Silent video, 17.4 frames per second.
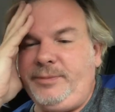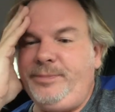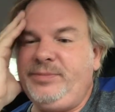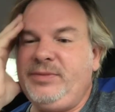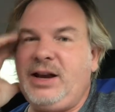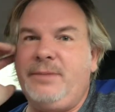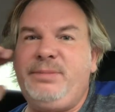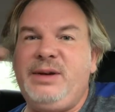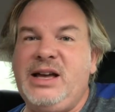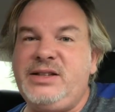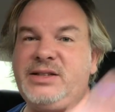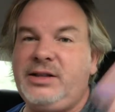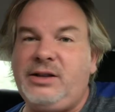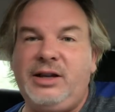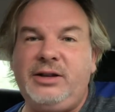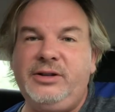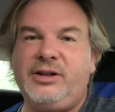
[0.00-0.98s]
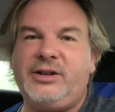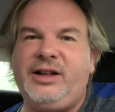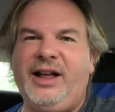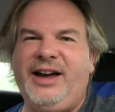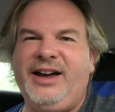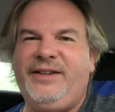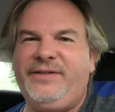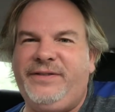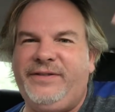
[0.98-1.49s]
they're basically look
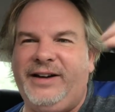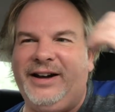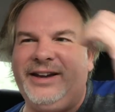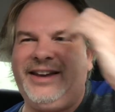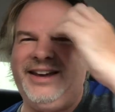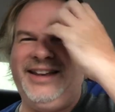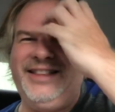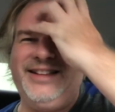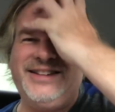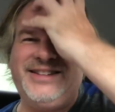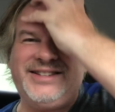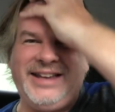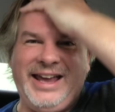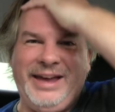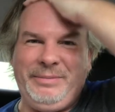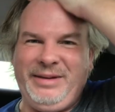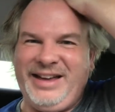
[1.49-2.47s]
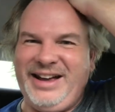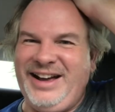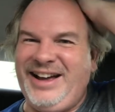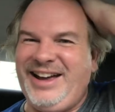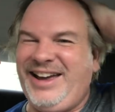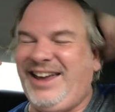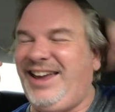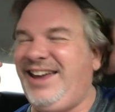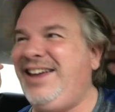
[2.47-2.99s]
like fucking the same
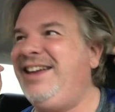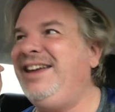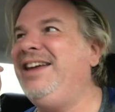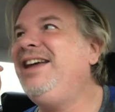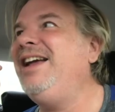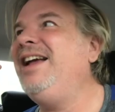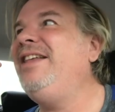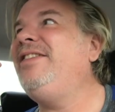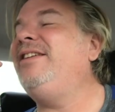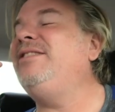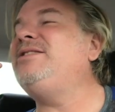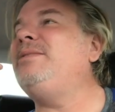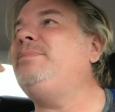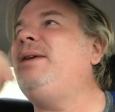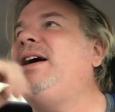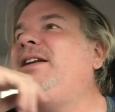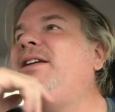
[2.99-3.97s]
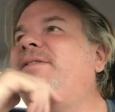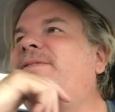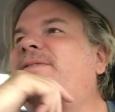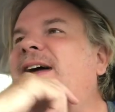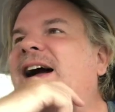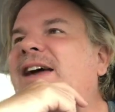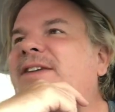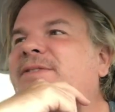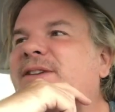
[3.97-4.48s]
guy. There's about a
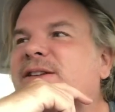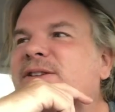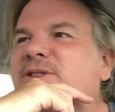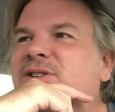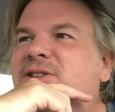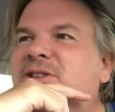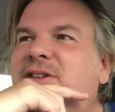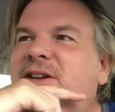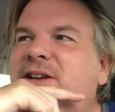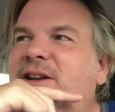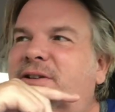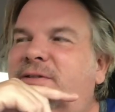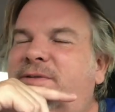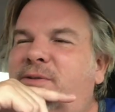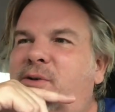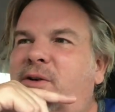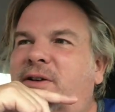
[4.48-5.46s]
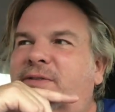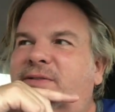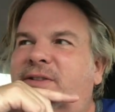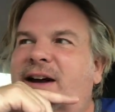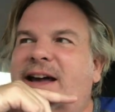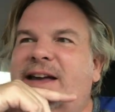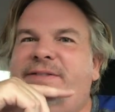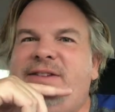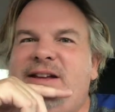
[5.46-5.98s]
5-inch, you know, 4 or
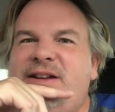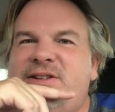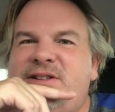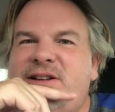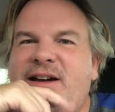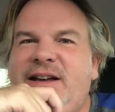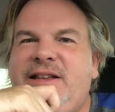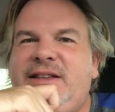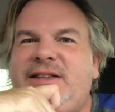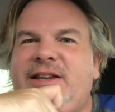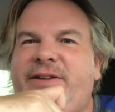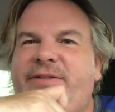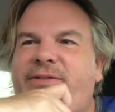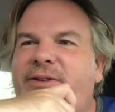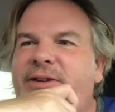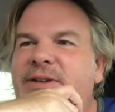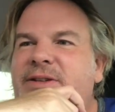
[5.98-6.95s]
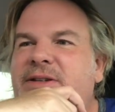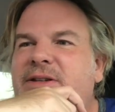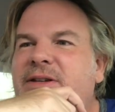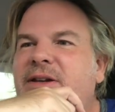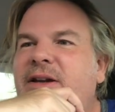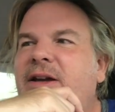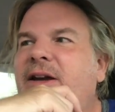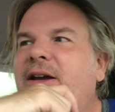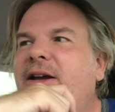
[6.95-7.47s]
5-inch height difference
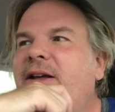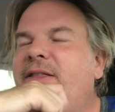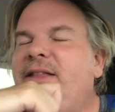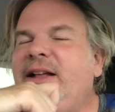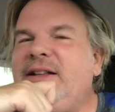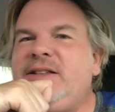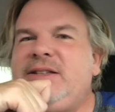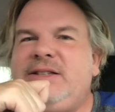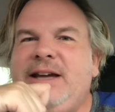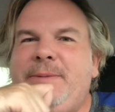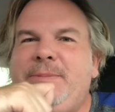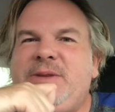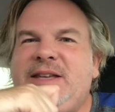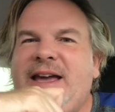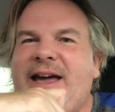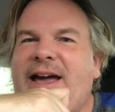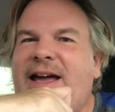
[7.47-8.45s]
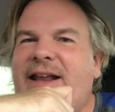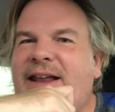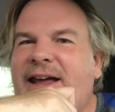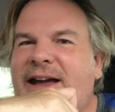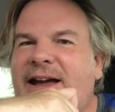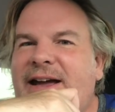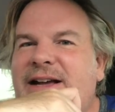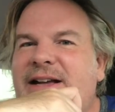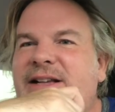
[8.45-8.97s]
that stepdad
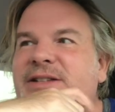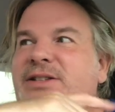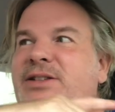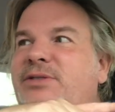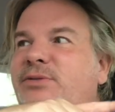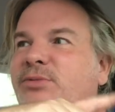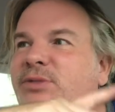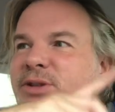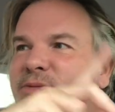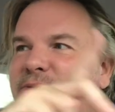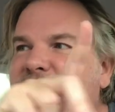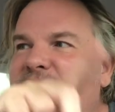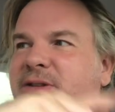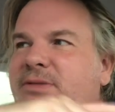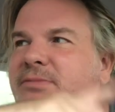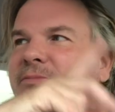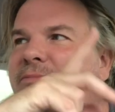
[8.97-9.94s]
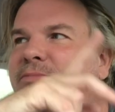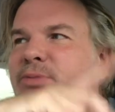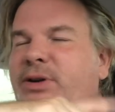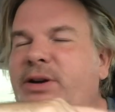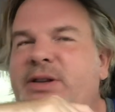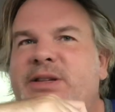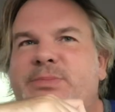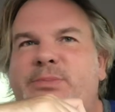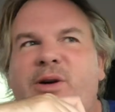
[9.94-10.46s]
has, which was
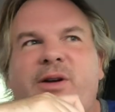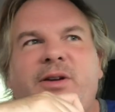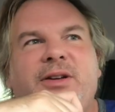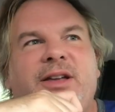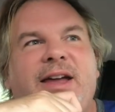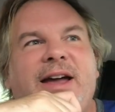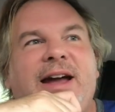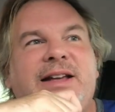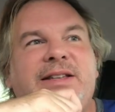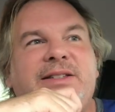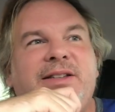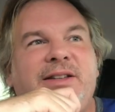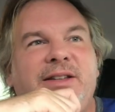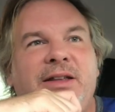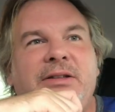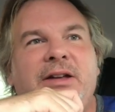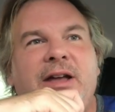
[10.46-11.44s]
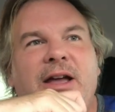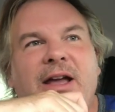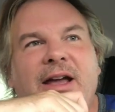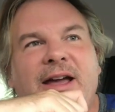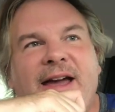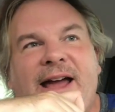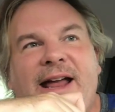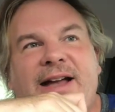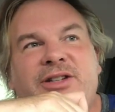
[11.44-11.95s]
pretty smart in casting. And
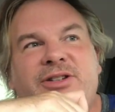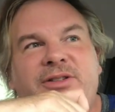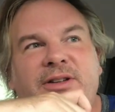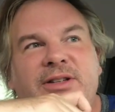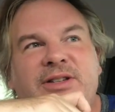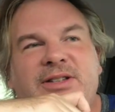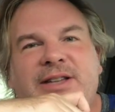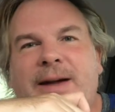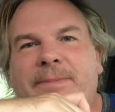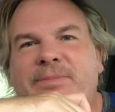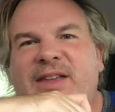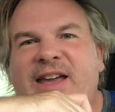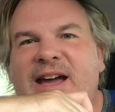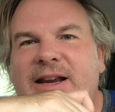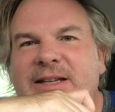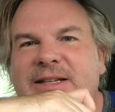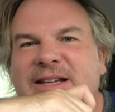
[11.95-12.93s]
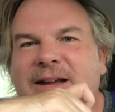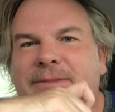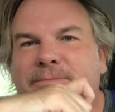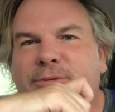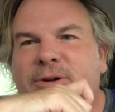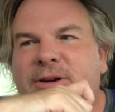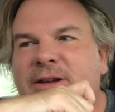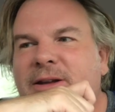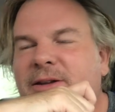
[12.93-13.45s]
actually, stepdad has got
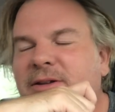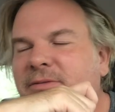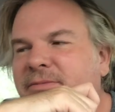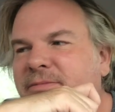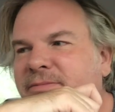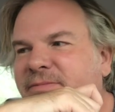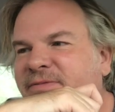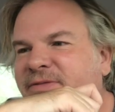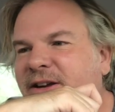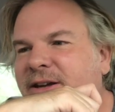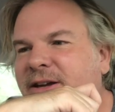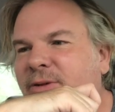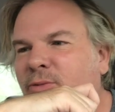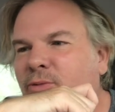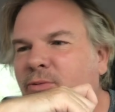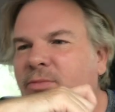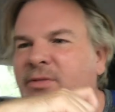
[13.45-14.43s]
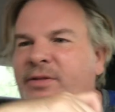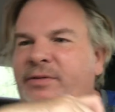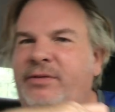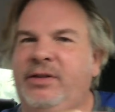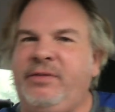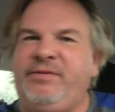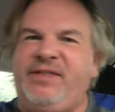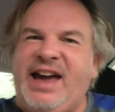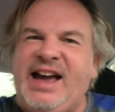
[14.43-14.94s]
pretty fucking
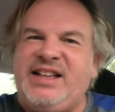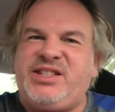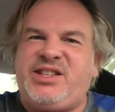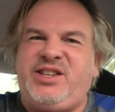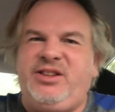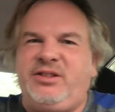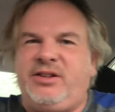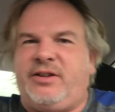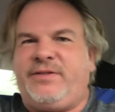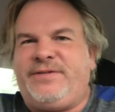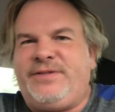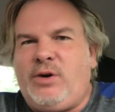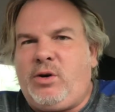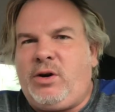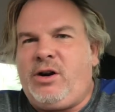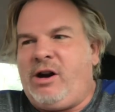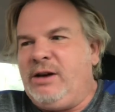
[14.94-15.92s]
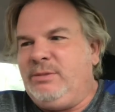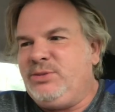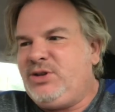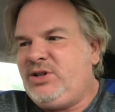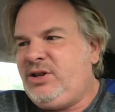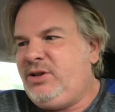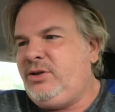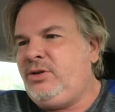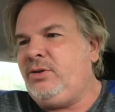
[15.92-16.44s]
vascular forearms
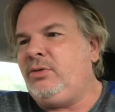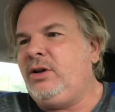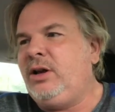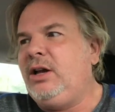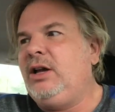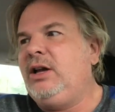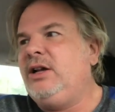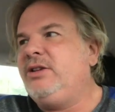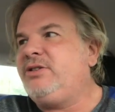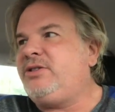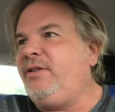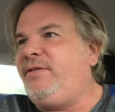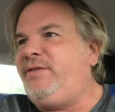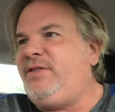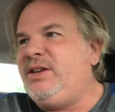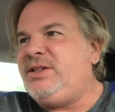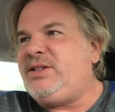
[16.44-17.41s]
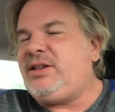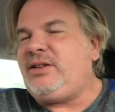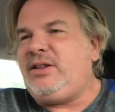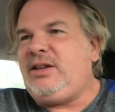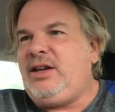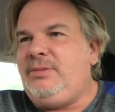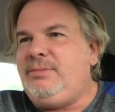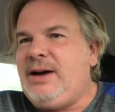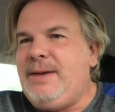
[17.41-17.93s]
too, so
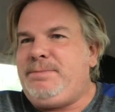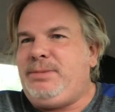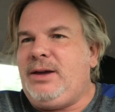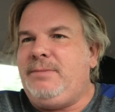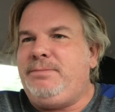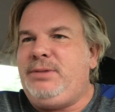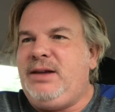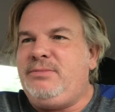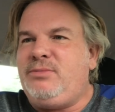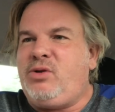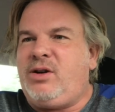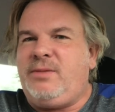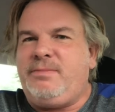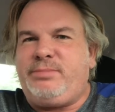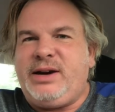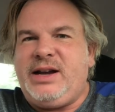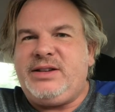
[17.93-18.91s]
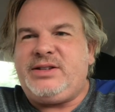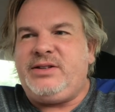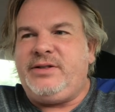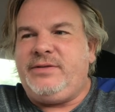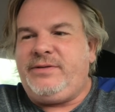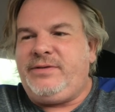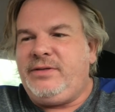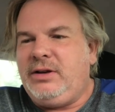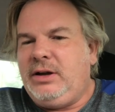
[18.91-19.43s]
physically he might be a bit more
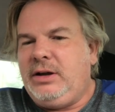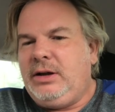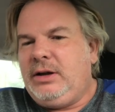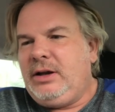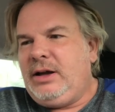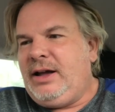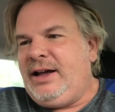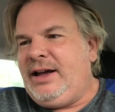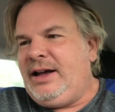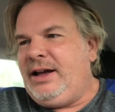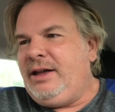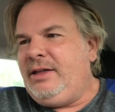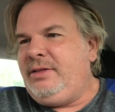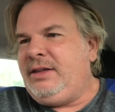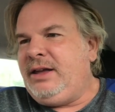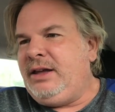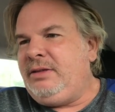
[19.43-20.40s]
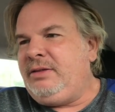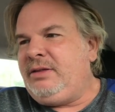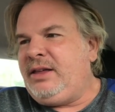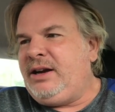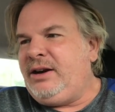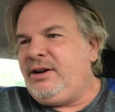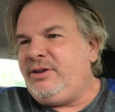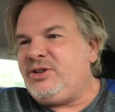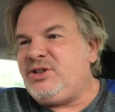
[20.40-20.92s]
impressive than
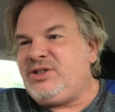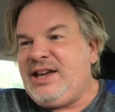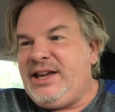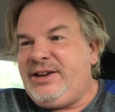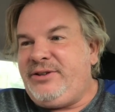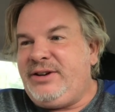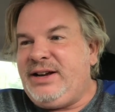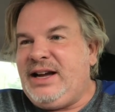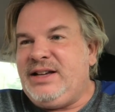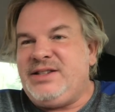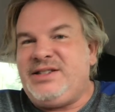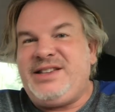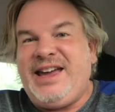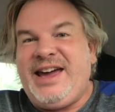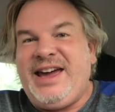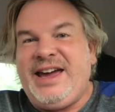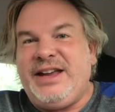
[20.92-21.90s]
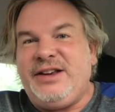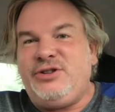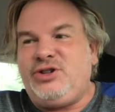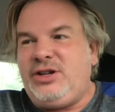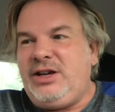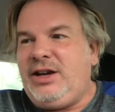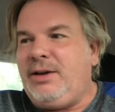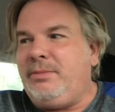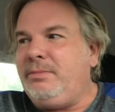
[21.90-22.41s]
our standardized dad
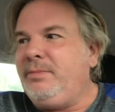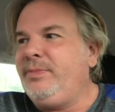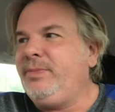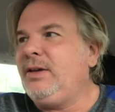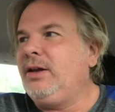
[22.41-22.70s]
Jim.